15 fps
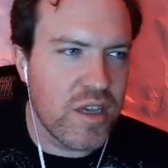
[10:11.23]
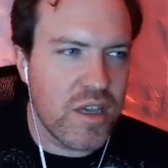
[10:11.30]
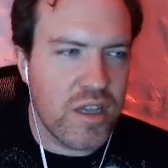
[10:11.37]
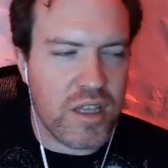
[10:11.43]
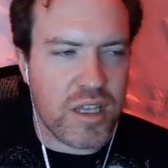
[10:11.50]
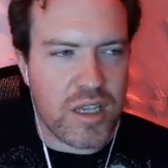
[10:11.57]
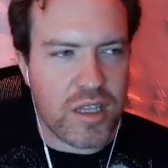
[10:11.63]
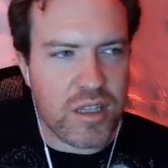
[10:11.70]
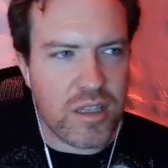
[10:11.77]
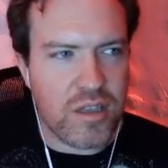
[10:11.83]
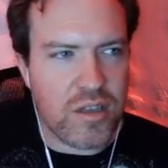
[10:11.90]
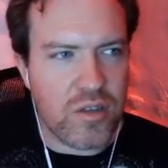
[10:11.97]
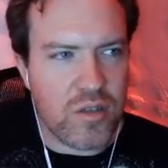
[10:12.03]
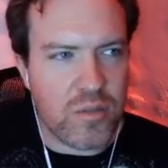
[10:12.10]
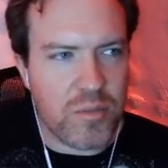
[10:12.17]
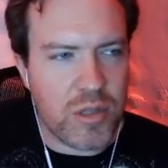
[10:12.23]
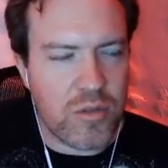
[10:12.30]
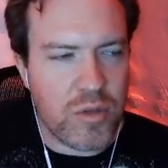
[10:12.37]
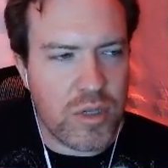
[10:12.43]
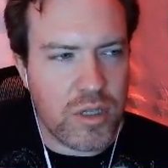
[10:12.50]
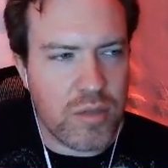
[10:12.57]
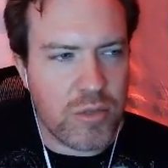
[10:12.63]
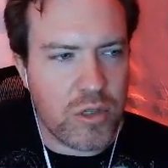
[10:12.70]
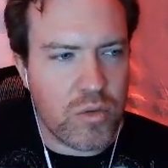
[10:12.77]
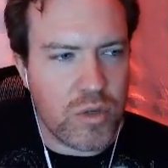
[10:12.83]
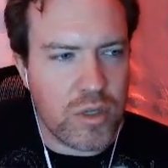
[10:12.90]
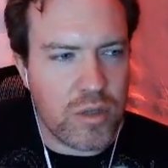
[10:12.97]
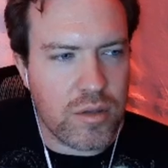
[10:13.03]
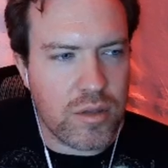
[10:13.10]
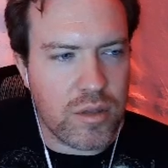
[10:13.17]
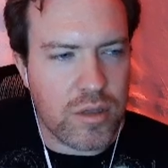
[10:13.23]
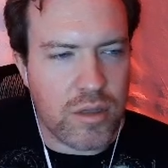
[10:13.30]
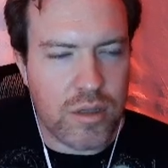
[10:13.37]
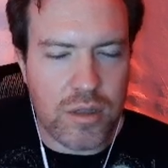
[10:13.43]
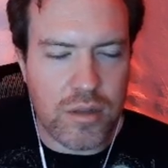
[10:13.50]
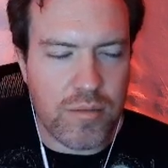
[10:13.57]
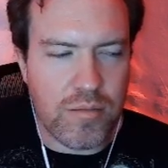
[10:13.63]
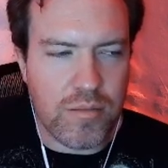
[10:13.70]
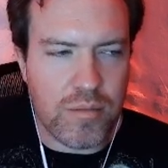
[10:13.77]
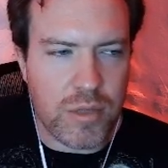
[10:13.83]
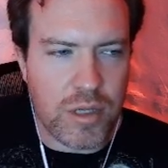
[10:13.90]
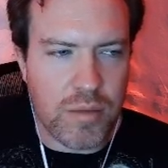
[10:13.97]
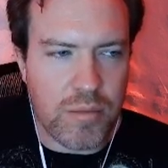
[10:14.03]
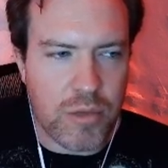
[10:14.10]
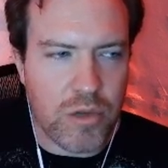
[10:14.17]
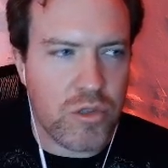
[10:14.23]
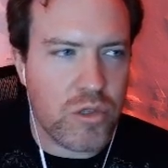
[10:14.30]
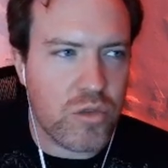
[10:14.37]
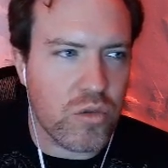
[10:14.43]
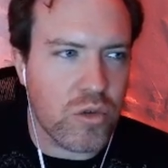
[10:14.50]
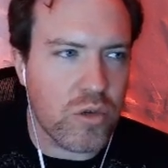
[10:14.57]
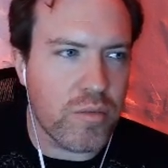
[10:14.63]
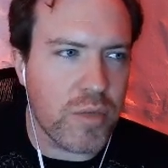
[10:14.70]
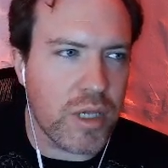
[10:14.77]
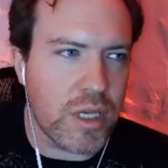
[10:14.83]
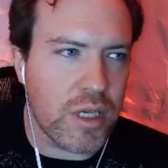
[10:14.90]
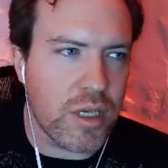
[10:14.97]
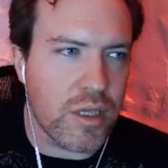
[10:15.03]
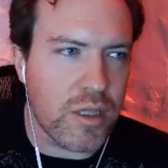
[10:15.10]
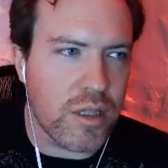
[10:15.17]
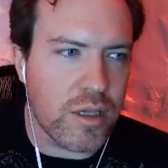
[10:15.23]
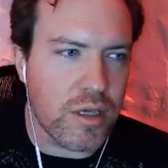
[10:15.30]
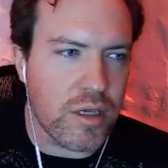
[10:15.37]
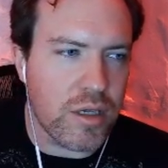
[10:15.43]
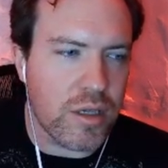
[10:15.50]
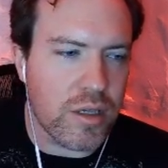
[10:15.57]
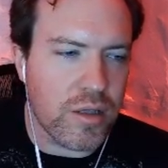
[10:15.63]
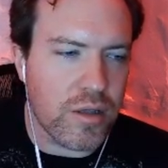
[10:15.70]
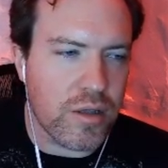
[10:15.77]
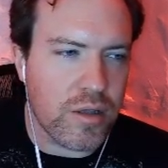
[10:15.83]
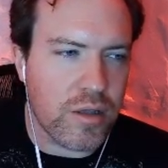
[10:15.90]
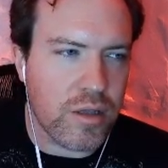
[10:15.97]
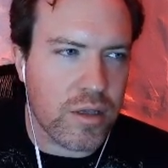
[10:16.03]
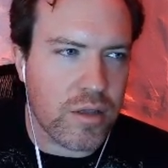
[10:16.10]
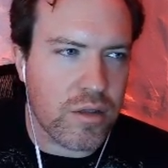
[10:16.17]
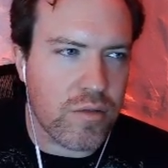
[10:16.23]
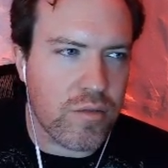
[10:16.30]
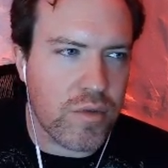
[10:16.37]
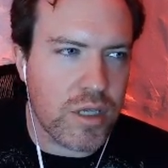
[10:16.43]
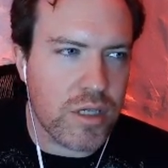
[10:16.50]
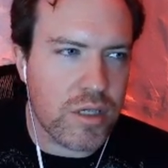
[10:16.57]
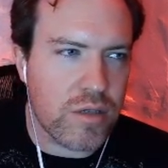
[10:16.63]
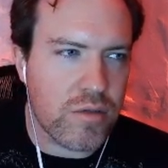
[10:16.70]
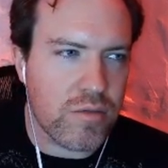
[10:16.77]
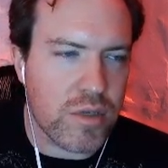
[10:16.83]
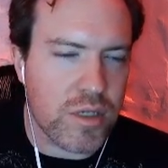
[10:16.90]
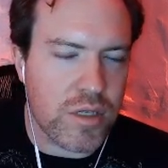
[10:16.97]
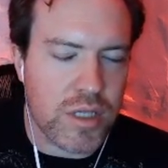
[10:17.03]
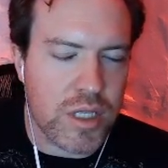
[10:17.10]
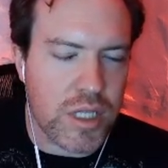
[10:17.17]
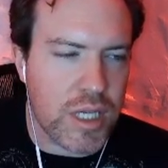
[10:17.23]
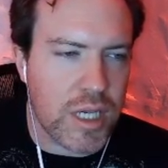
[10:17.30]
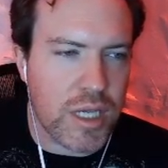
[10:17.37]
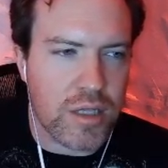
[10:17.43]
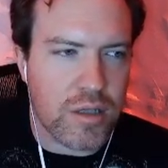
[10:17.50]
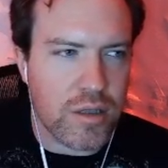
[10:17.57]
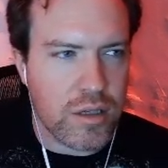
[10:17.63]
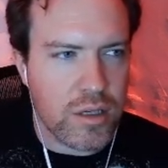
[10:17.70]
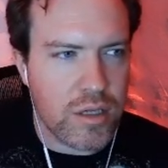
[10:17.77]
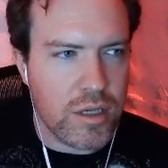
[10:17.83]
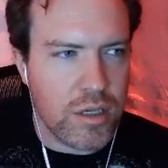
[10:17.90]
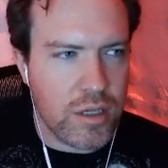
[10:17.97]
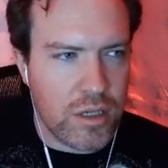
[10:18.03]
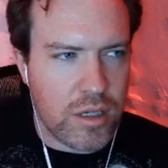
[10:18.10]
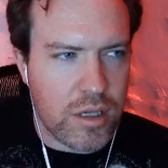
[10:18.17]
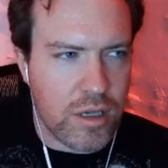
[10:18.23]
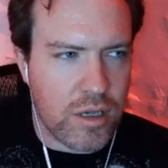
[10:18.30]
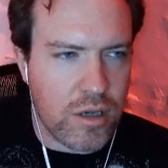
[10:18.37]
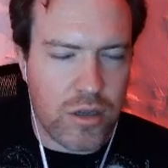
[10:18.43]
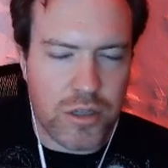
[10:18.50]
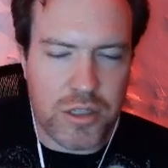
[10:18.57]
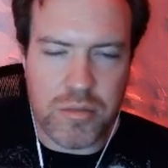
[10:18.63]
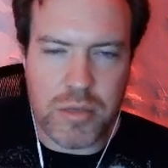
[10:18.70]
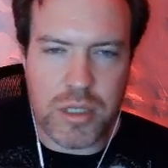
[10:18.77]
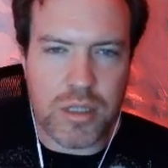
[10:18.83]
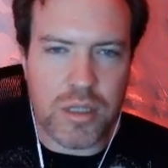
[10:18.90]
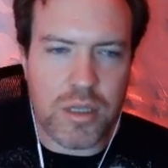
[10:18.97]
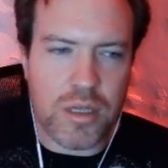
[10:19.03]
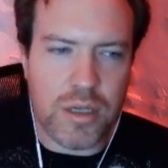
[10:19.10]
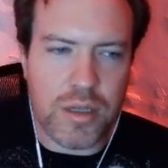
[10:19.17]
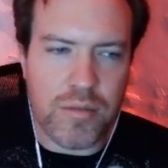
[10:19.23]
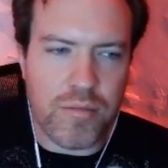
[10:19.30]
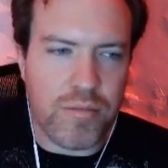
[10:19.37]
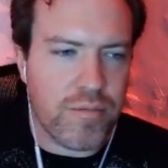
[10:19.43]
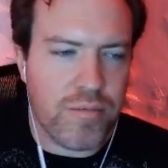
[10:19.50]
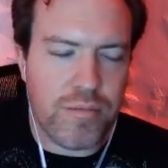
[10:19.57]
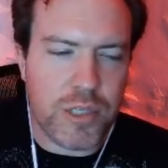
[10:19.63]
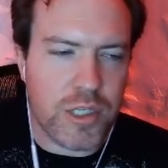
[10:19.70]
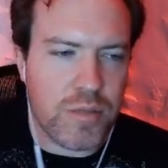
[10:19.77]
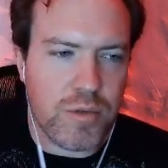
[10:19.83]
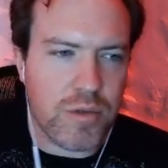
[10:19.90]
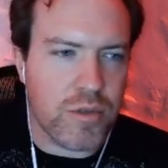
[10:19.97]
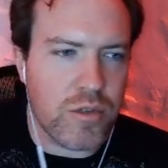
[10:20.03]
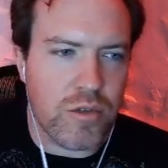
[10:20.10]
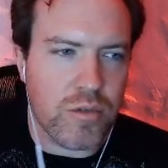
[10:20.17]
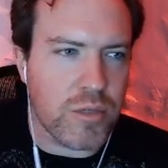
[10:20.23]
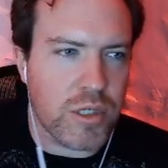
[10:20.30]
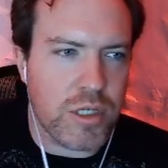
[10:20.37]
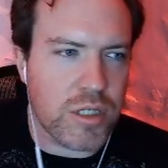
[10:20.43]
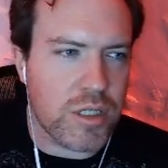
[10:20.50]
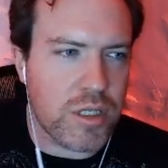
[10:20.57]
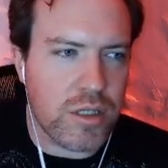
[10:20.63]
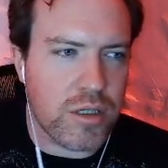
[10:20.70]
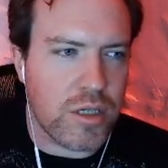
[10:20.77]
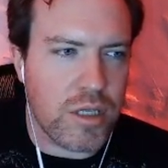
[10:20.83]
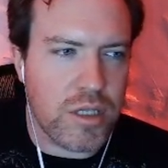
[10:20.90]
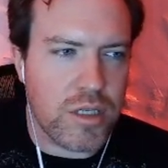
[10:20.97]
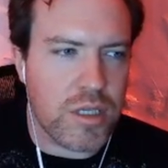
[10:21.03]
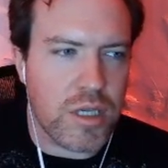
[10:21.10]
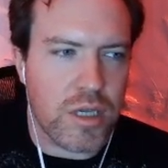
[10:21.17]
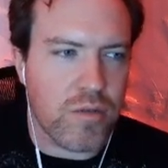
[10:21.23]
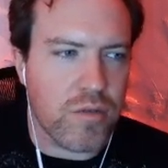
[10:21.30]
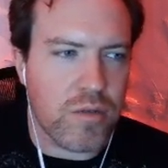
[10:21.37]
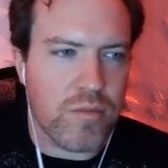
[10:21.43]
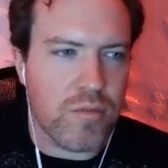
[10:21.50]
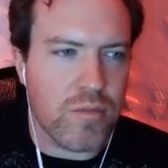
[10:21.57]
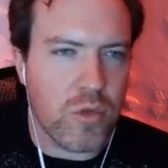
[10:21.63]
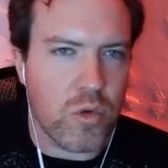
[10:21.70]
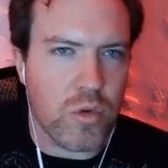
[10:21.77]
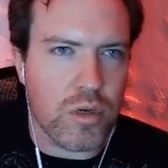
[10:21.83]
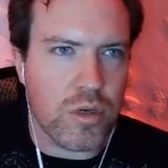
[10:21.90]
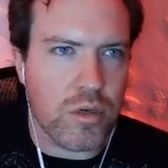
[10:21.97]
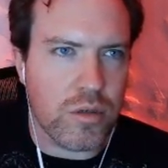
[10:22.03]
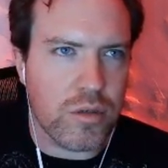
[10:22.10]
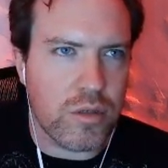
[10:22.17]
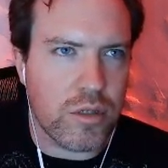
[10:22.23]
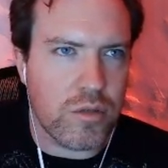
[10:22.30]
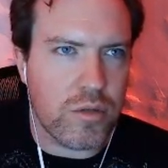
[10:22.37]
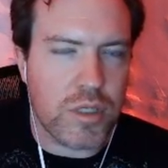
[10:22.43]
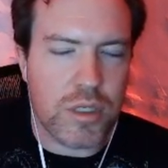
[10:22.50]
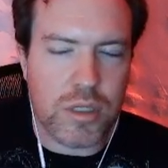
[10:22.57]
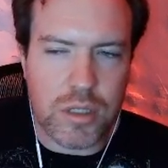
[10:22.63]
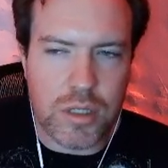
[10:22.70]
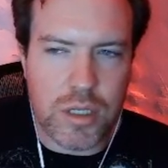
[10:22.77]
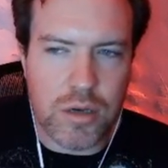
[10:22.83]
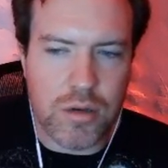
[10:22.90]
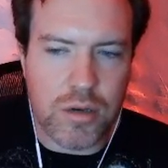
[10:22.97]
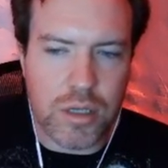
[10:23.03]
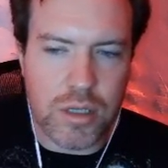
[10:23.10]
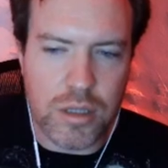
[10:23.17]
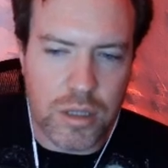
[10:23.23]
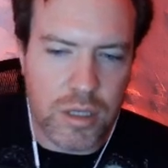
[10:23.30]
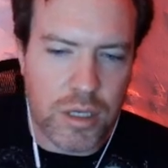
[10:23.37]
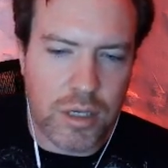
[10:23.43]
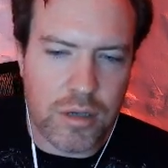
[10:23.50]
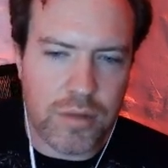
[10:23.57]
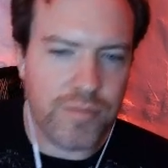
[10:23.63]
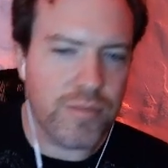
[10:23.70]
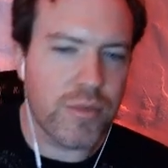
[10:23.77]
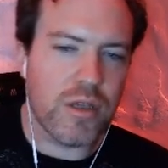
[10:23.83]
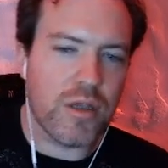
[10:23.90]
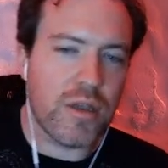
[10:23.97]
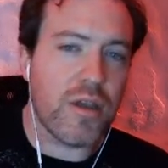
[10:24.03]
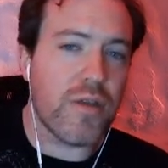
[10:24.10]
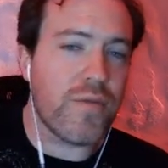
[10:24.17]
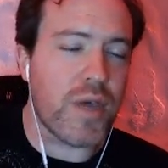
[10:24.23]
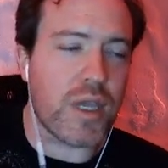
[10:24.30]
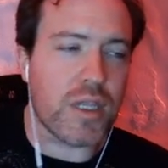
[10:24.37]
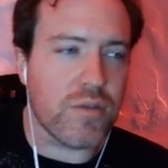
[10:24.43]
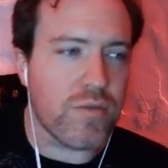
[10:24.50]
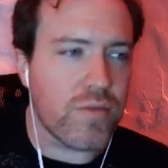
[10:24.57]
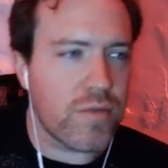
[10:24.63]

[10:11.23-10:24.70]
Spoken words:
Like, you know, between Bone Storm and Raise the Dead ultimate, Bone Storm is just hands down or utilitarian, like effective.